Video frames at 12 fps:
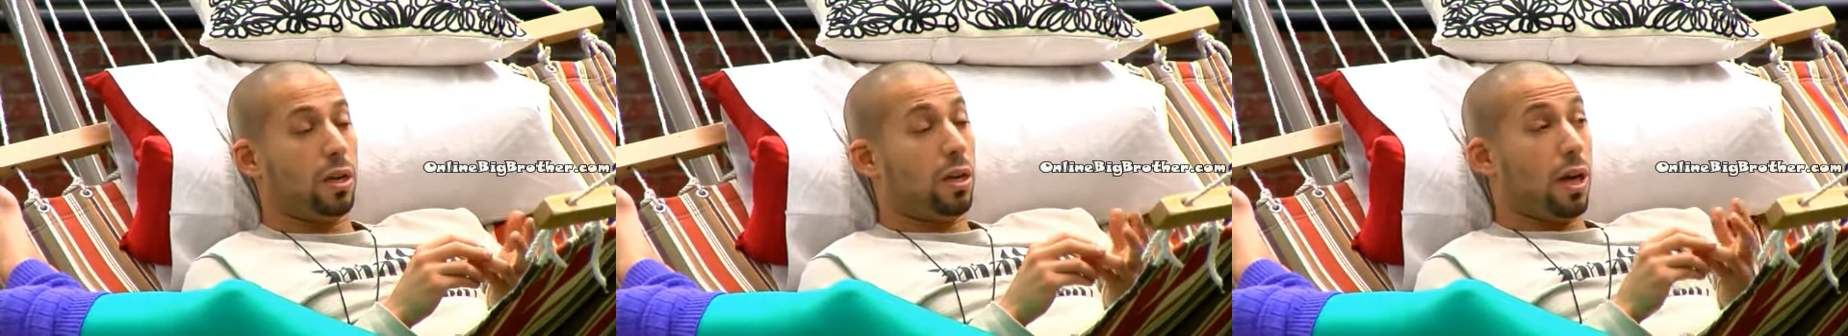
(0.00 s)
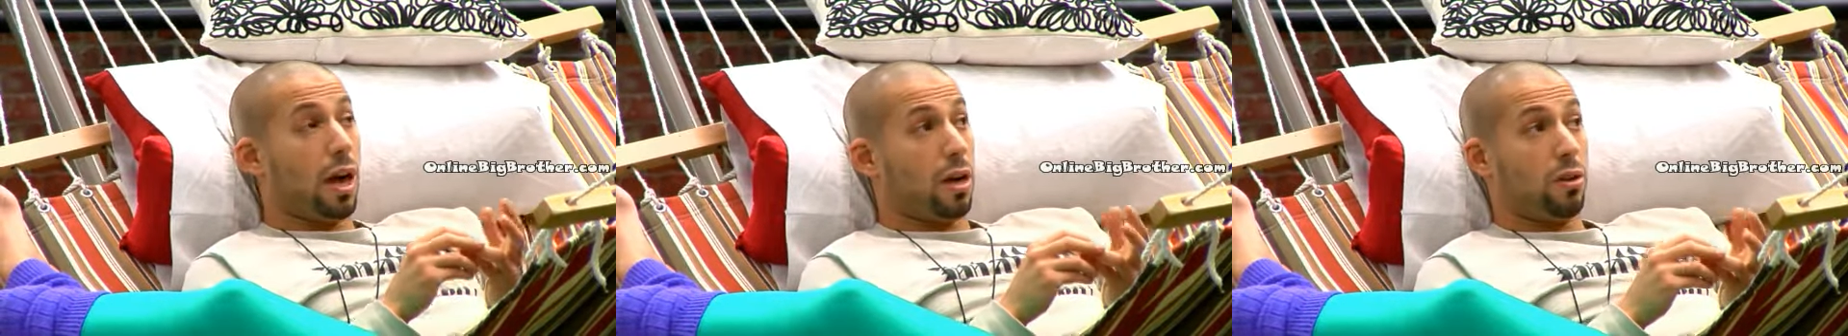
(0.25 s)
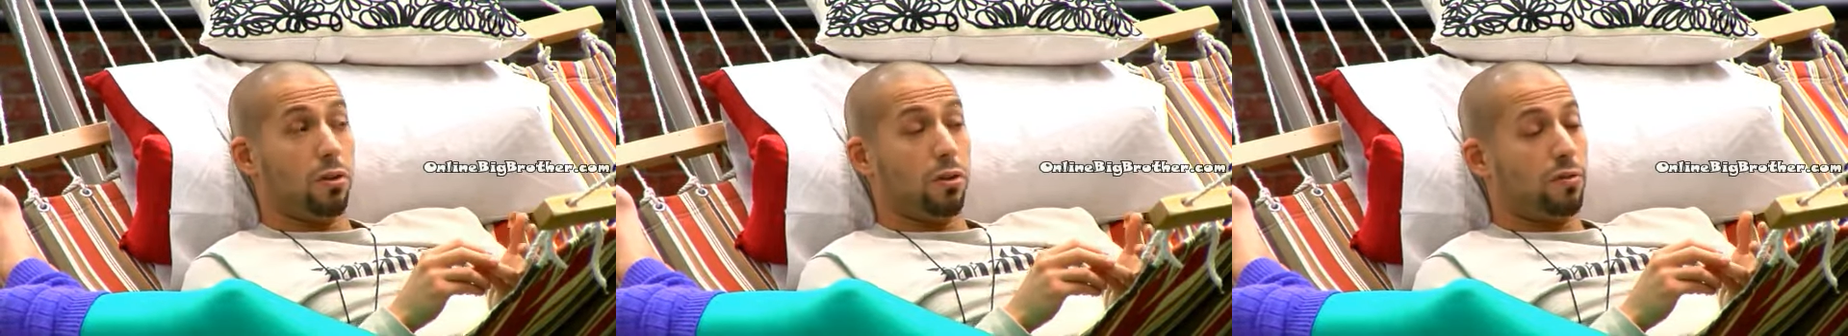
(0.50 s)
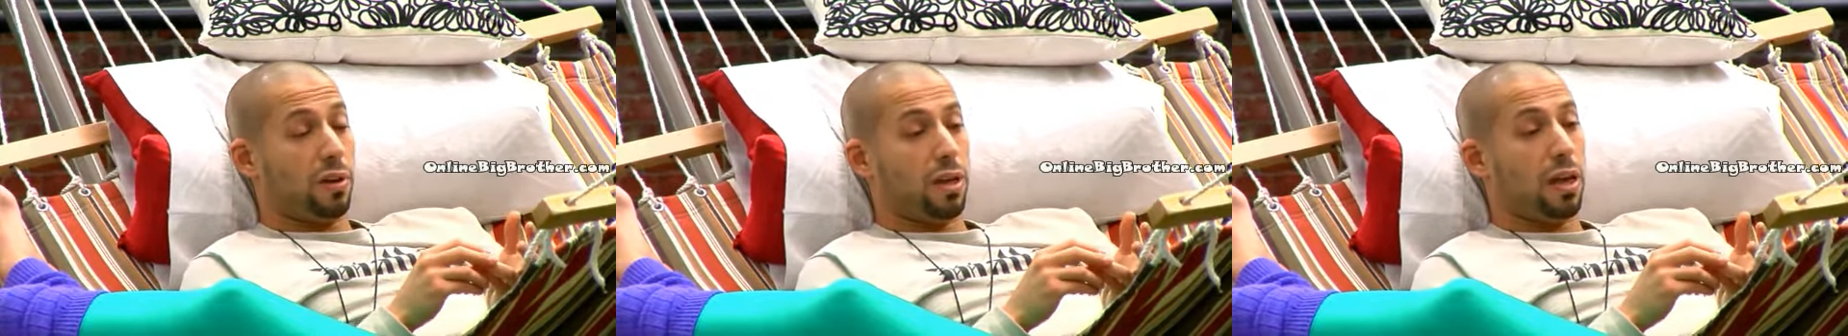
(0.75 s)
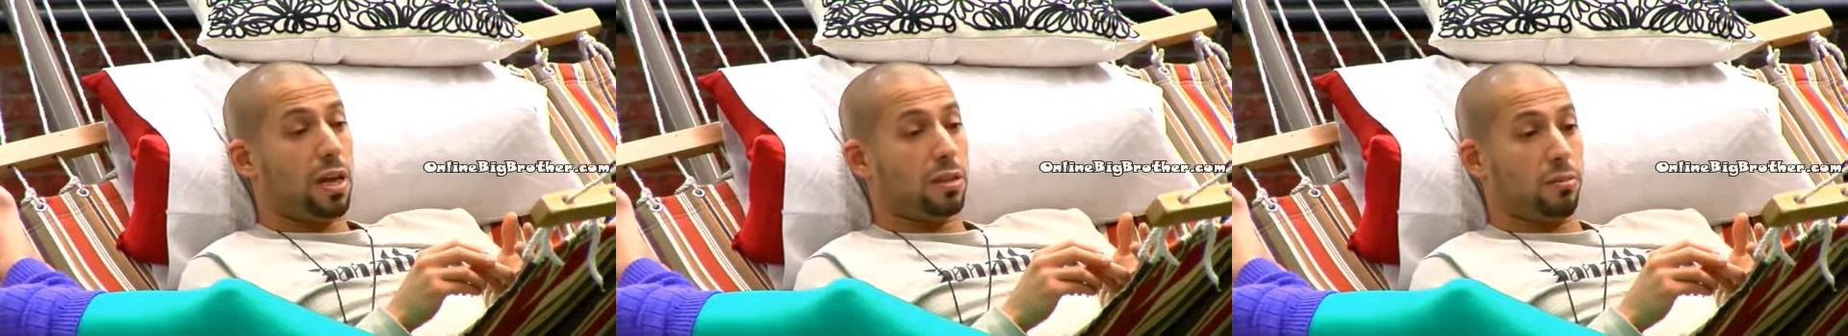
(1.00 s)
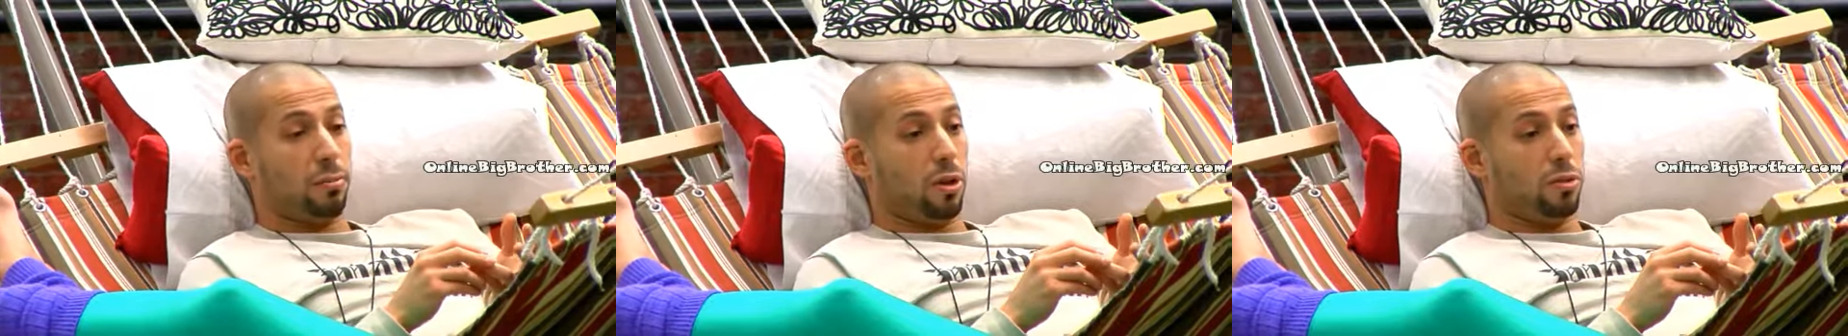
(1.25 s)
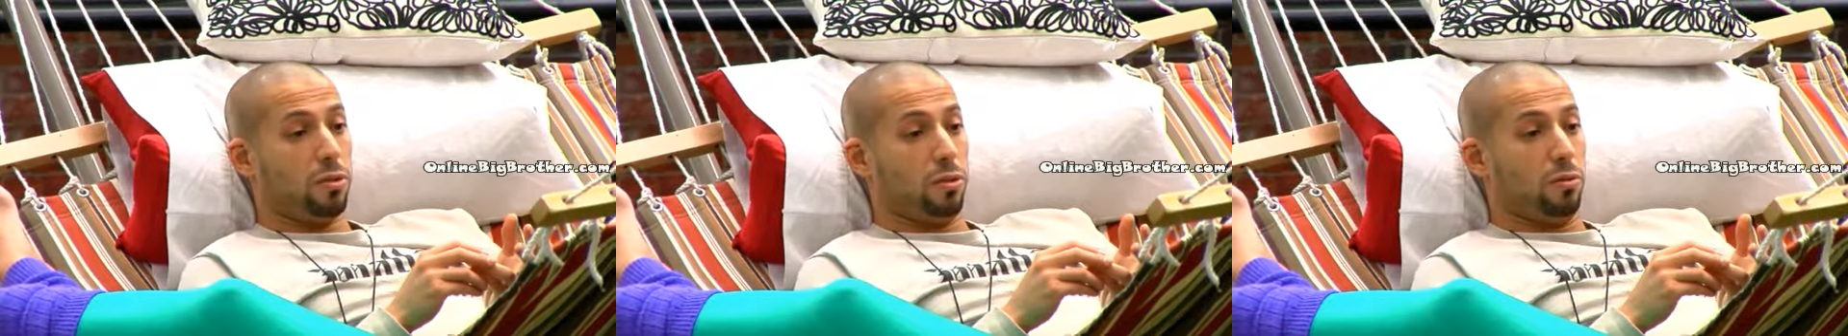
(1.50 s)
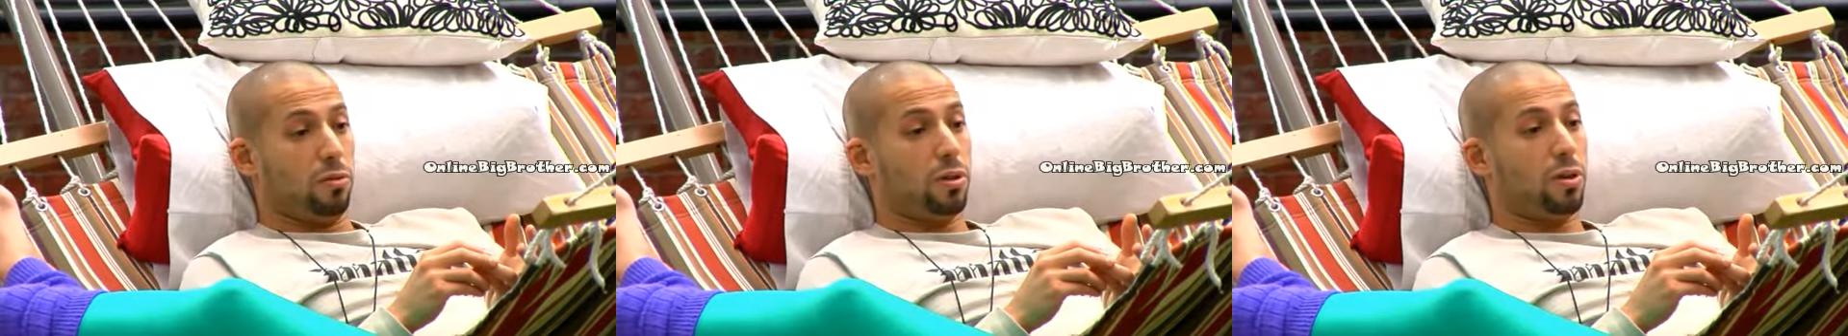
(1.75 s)
Mm-hmm. I don't know if Neda has the balls to
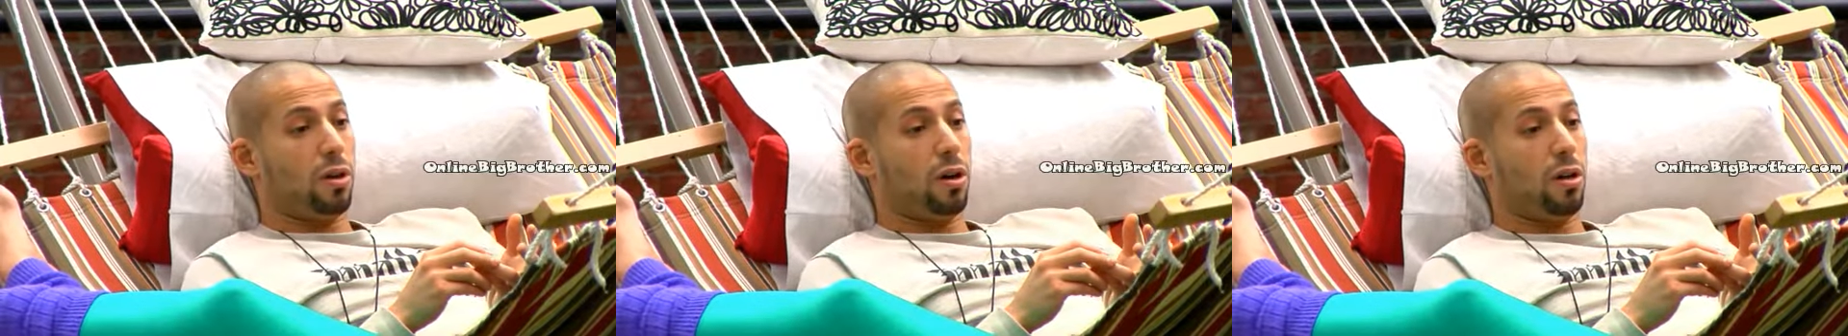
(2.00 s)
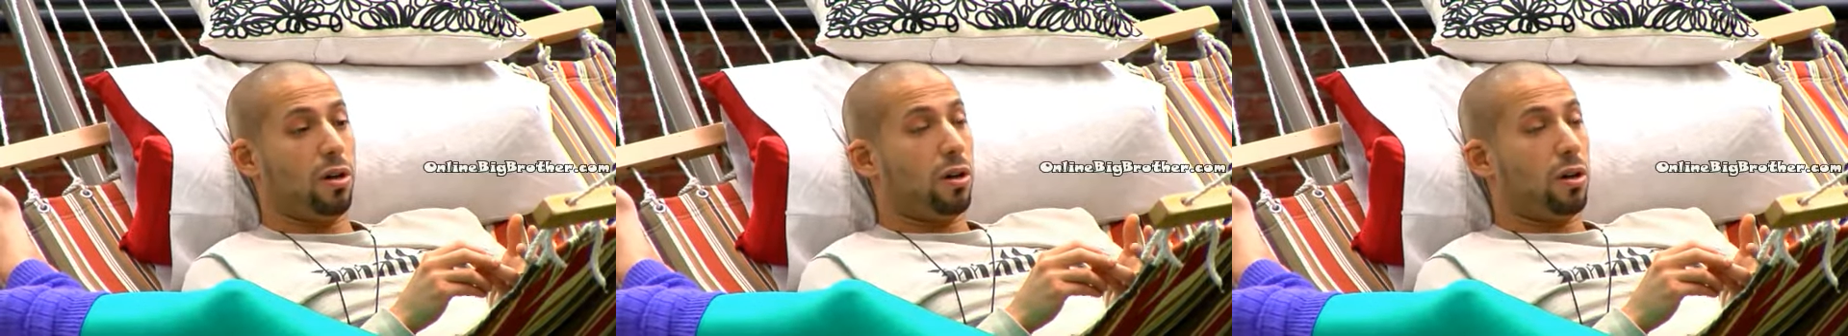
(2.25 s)
do it or not.